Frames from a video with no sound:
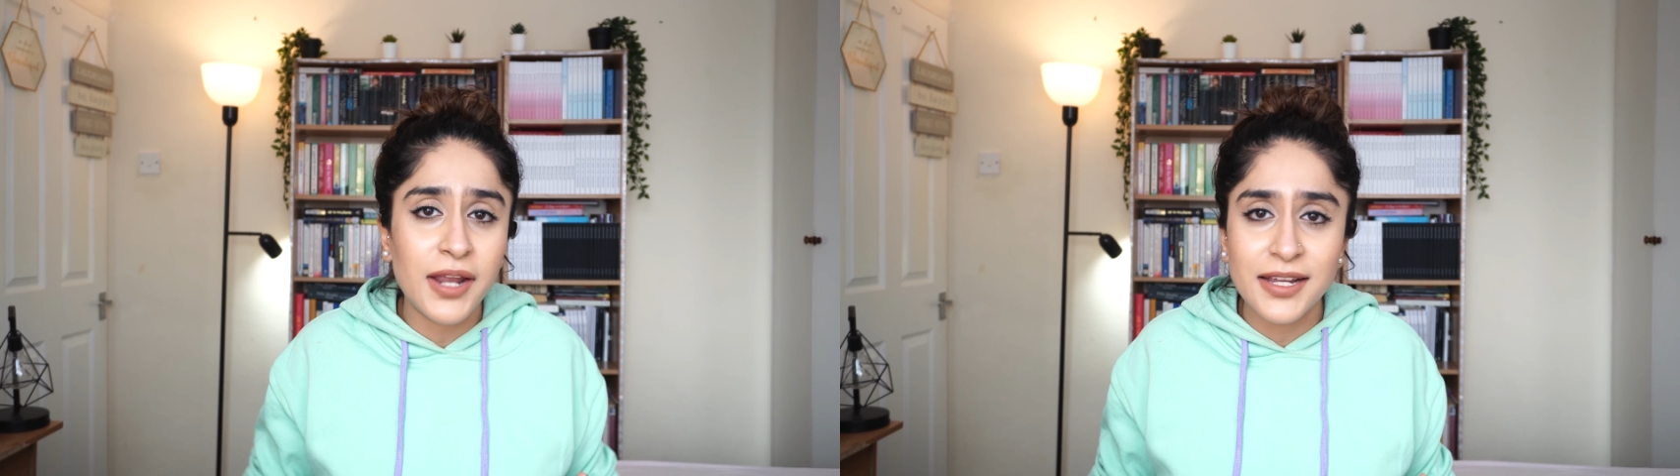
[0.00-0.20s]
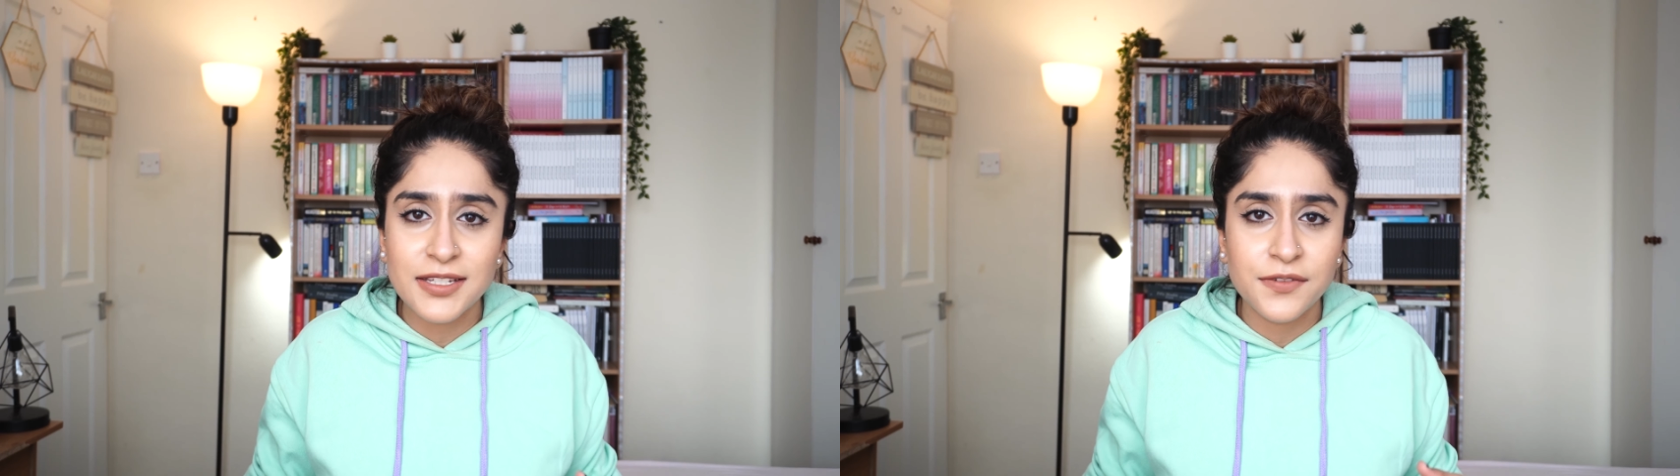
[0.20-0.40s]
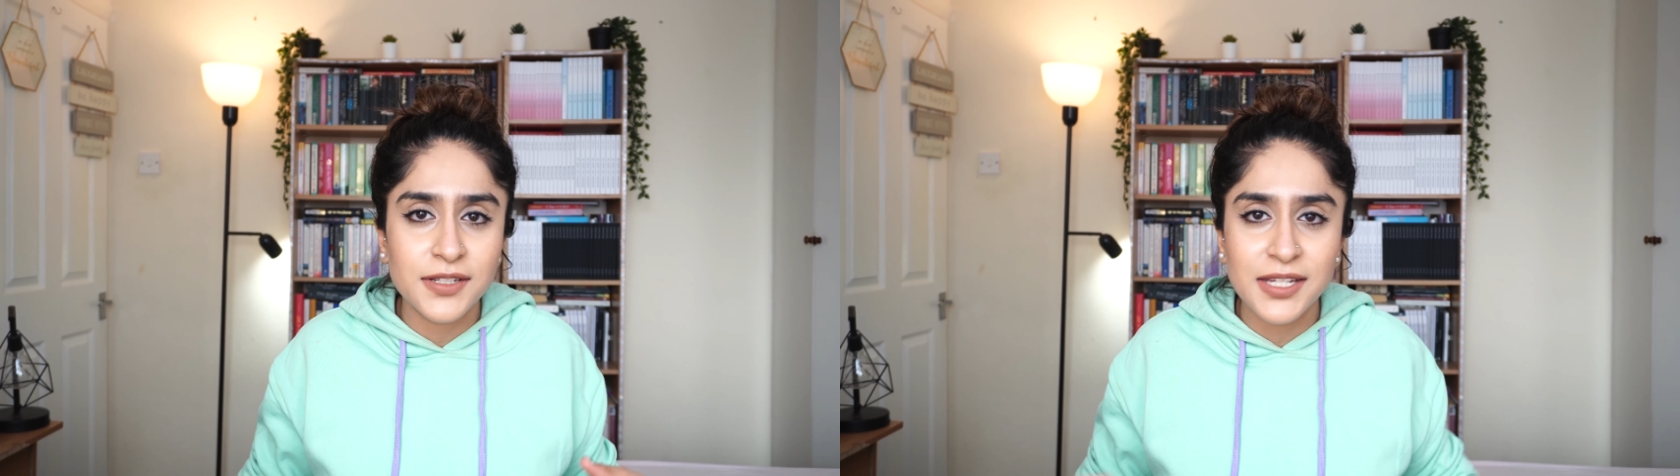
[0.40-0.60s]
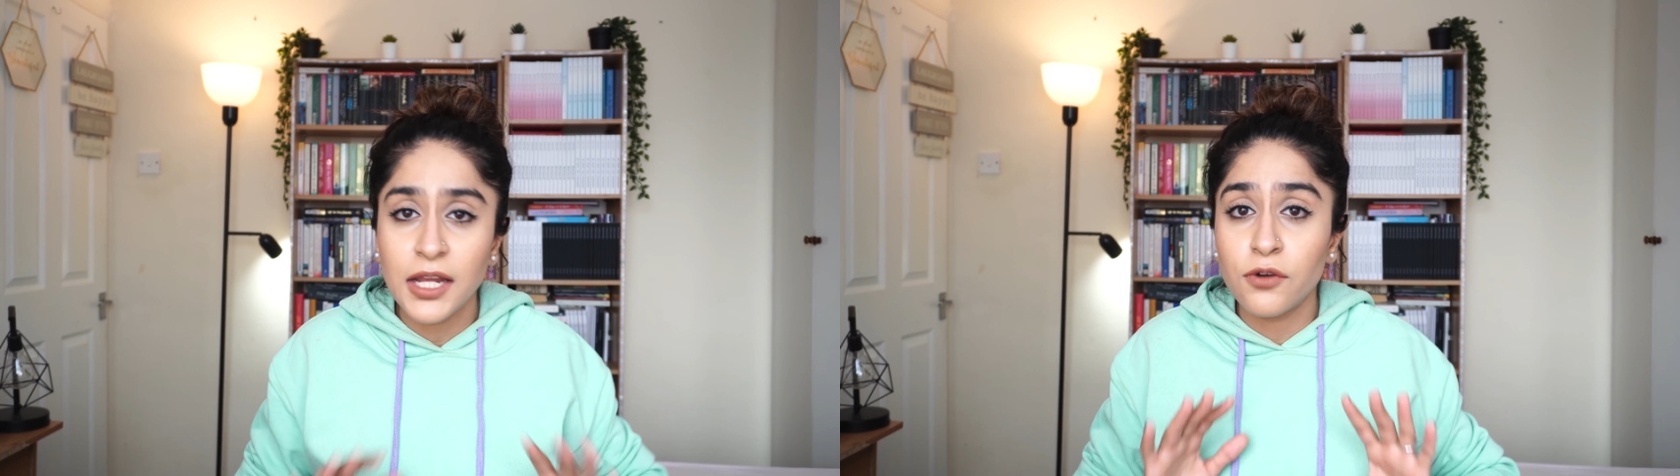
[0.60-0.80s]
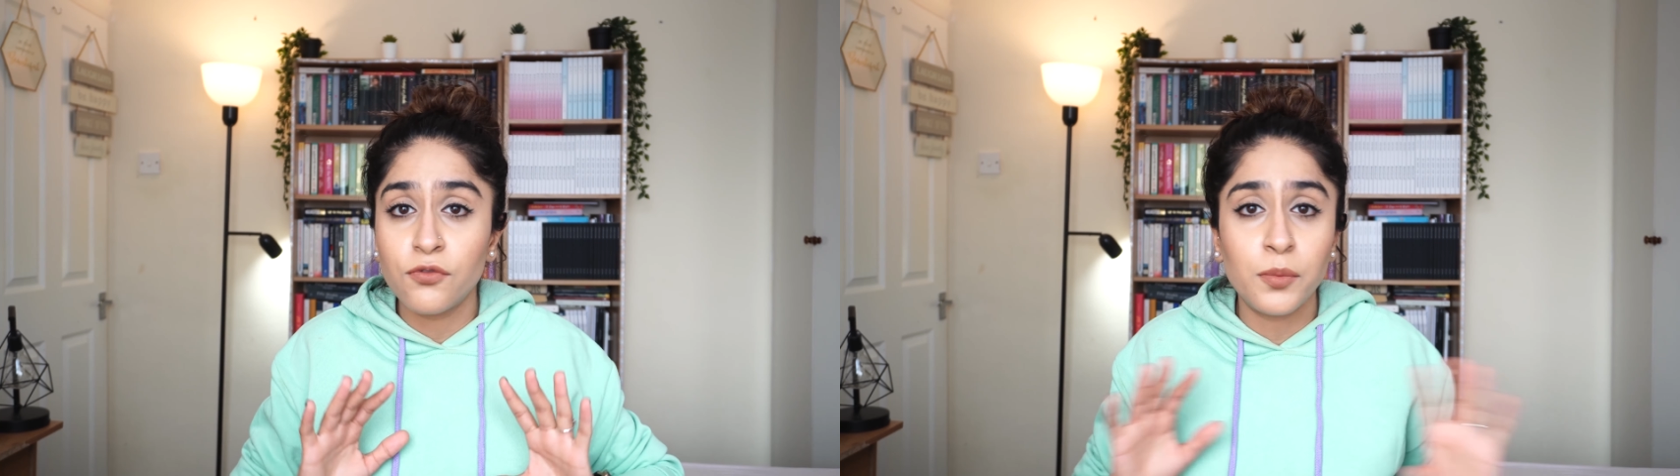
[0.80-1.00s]

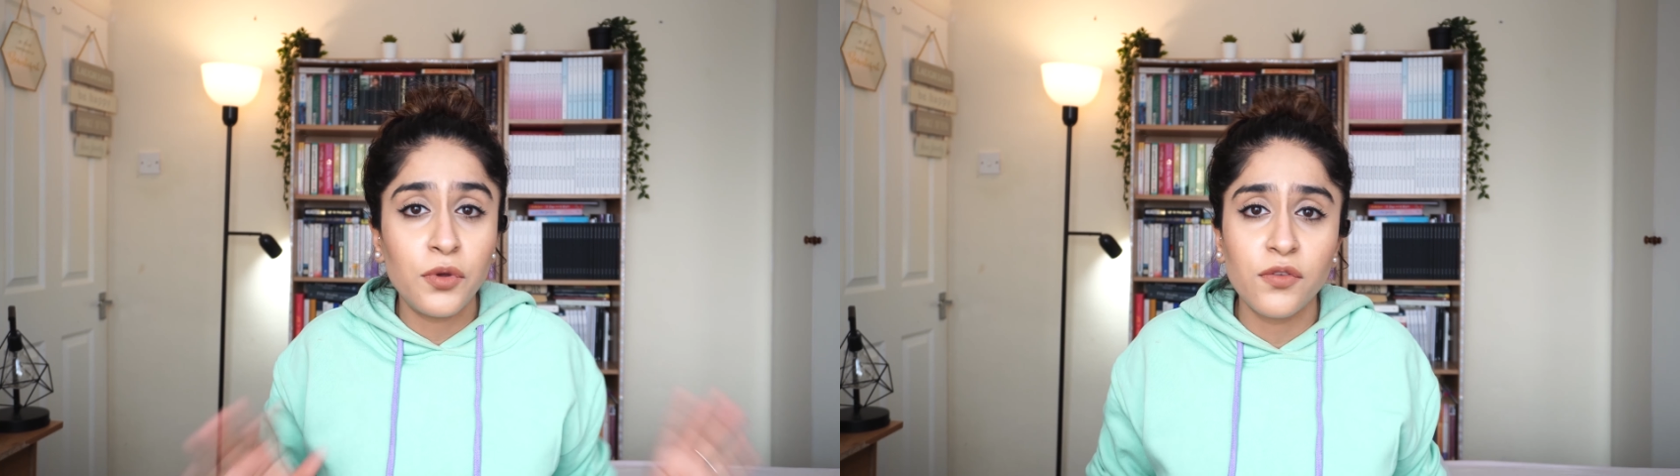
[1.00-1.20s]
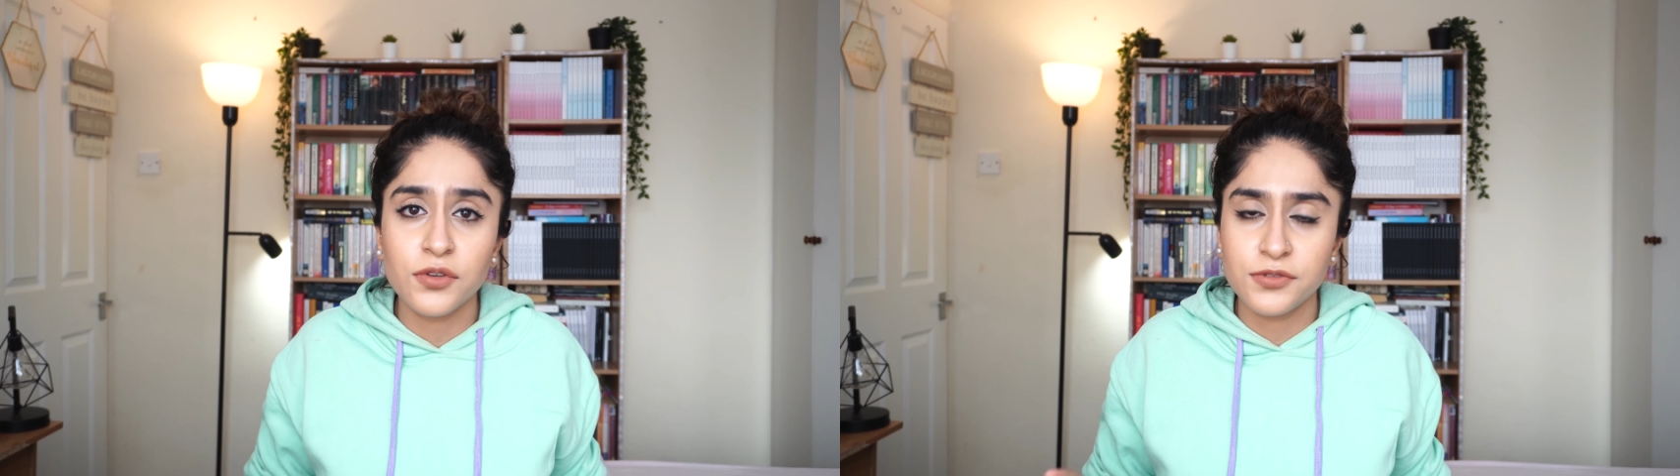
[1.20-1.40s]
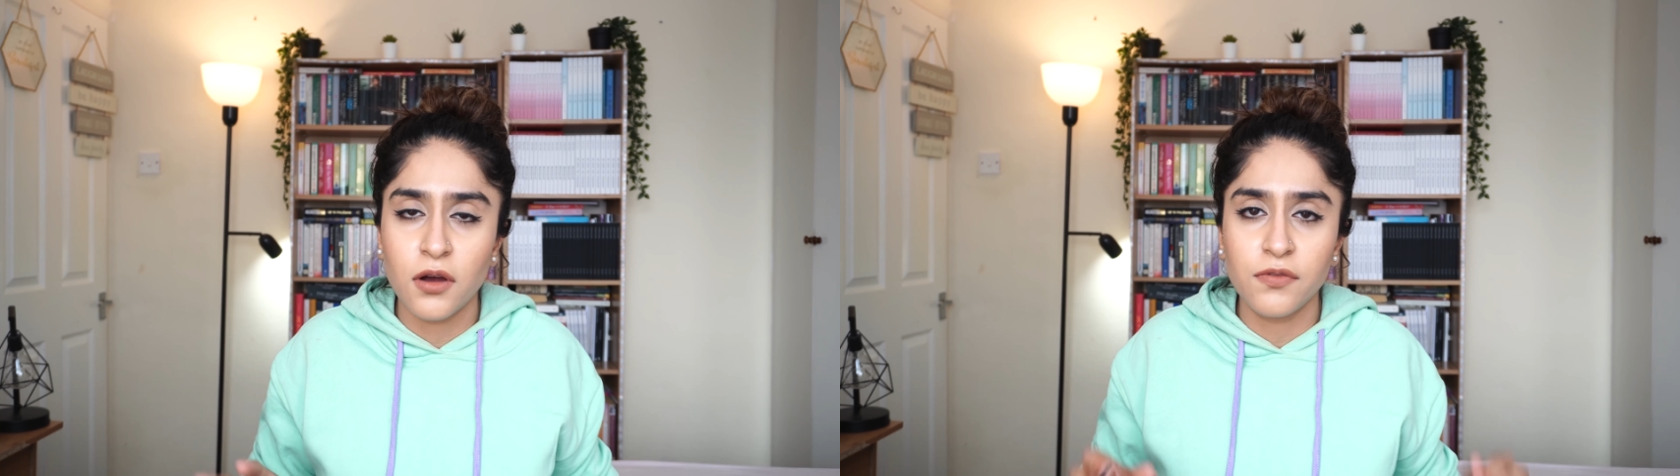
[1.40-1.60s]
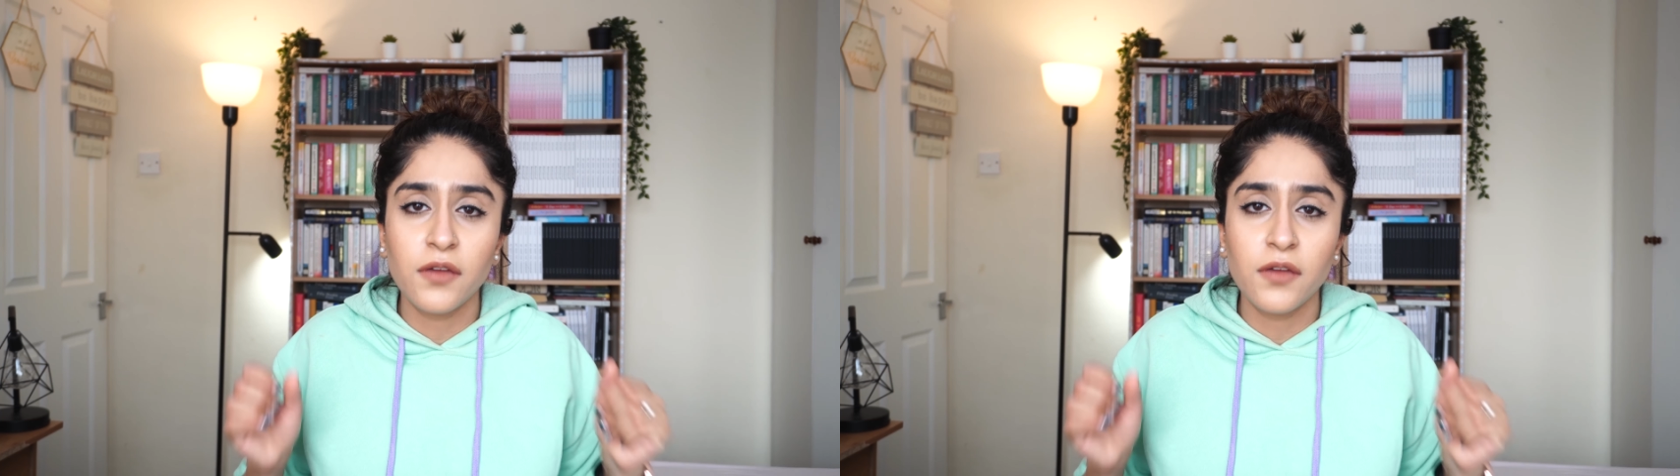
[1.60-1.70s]
negativity, remove yourself.